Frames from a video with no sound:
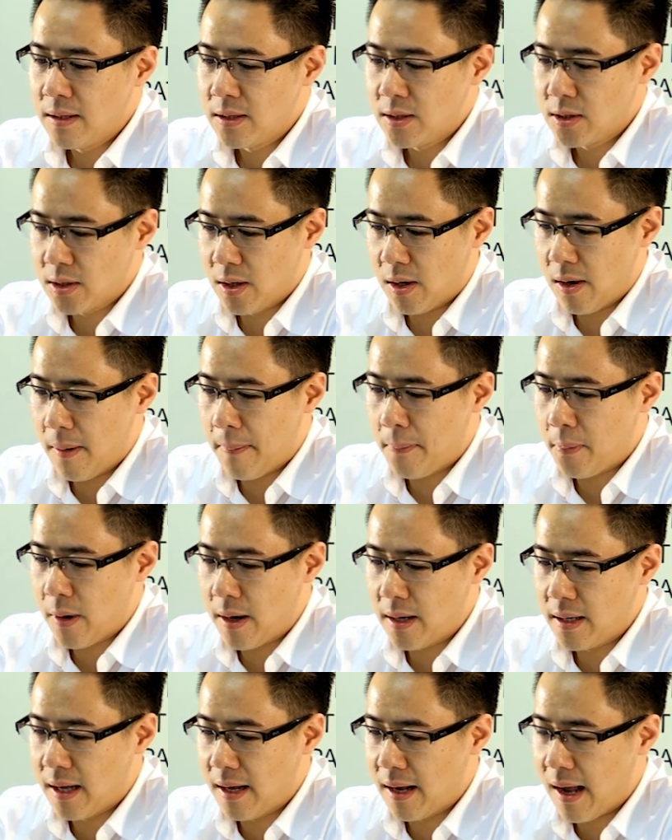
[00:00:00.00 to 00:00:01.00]
So
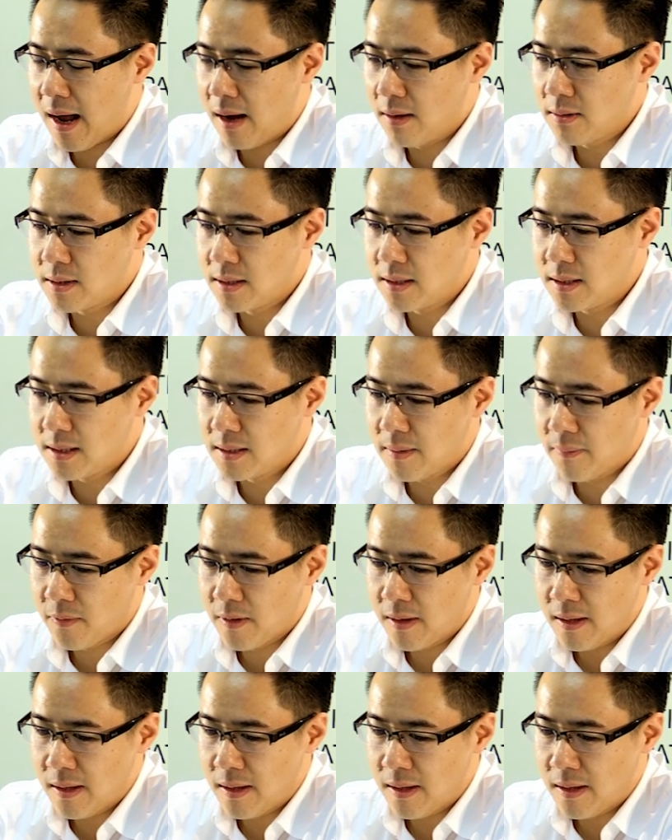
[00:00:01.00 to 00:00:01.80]
printing houses.